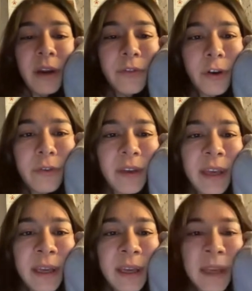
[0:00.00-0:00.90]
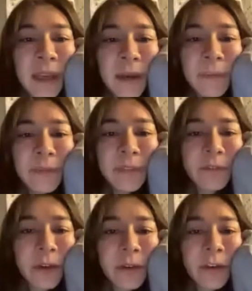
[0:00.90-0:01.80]
Where were we?
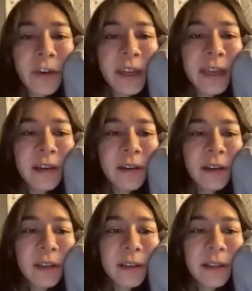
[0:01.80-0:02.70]
We are here.